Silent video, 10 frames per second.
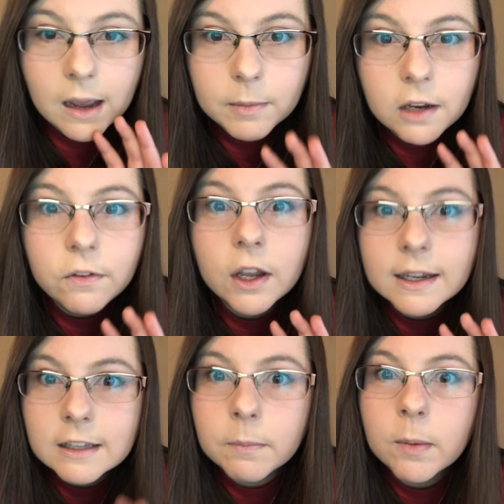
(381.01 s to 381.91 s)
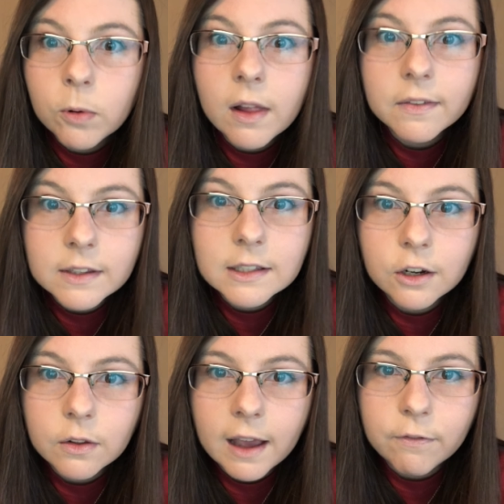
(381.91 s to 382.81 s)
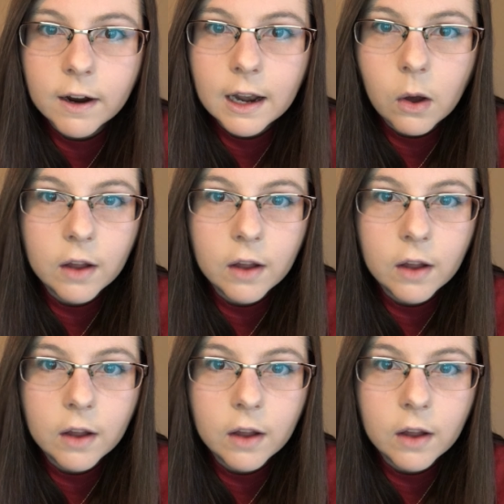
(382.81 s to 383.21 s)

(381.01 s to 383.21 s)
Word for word: How many of you guys have people like this in your life right now?